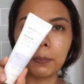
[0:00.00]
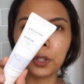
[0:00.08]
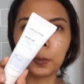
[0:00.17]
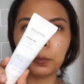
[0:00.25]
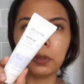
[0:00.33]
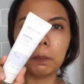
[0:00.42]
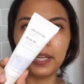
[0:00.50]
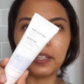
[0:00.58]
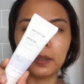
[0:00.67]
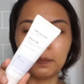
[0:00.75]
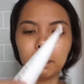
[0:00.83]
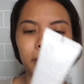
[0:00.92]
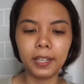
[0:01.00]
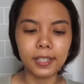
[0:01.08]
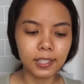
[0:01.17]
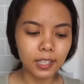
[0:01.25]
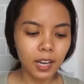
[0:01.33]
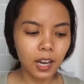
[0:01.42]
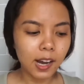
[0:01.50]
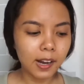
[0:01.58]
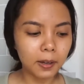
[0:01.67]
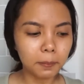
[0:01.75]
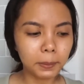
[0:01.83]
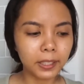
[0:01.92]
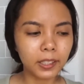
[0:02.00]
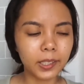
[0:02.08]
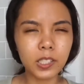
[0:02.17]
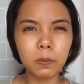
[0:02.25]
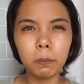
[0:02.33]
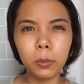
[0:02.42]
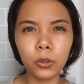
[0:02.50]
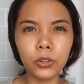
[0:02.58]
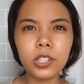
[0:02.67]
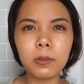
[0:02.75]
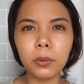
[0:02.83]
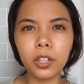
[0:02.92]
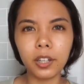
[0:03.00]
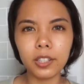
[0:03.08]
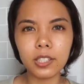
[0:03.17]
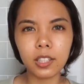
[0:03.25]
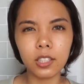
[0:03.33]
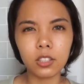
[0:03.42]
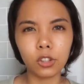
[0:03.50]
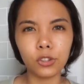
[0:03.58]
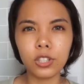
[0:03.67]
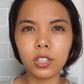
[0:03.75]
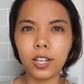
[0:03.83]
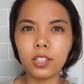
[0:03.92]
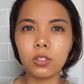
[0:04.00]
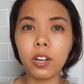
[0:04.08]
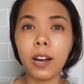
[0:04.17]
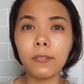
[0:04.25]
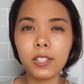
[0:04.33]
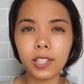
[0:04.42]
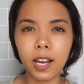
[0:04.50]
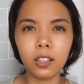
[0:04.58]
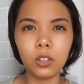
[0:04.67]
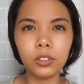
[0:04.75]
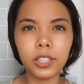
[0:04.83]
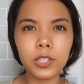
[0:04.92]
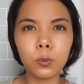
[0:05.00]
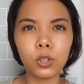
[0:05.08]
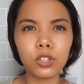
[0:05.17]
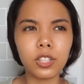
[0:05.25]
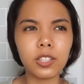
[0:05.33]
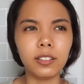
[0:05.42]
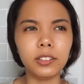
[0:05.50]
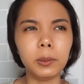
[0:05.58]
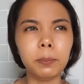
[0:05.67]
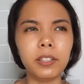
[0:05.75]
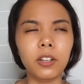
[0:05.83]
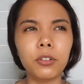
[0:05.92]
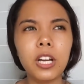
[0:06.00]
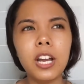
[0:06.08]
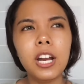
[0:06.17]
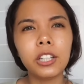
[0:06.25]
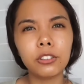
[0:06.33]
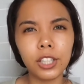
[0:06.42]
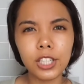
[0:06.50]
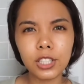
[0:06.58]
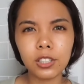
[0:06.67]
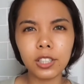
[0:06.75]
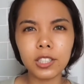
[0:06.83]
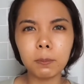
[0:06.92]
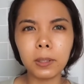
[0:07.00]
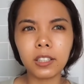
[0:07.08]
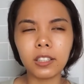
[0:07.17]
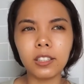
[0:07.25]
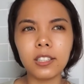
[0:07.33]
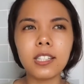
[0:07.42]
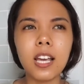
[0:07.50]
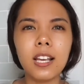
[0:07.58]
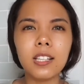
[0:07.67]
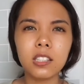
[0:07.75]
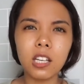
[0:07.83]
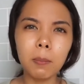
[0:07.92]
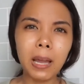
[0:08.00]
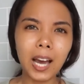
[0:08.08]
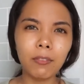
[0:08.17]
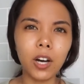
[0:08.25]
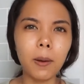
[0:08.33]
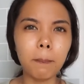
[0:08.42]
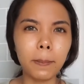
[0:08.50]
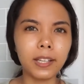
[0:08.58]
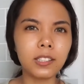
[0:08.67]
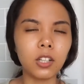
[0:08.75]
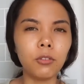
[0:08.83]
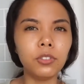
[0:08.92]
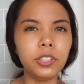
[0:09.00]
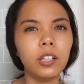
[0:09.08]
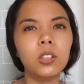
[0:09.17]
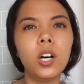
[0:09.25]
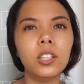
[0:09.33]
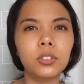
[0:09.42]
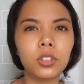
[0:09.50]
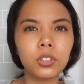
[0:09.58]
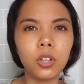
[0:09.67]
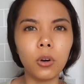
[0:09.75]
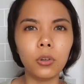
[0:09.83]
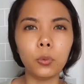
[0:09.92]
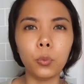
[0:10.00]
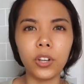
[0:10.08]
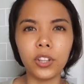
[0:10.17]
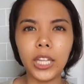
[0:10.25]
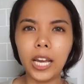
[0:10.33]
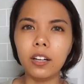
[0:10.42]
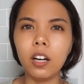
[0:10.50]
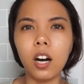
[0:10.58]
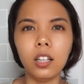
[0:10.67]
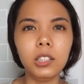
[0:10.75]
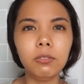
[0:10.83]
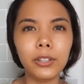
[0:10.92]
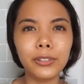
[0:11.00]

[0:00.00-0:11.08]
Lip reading: purple makeup base because most Morena skin tones tend to have sallowness, which is a little bit of grayishness because some have a mix of yellow undertone with an olive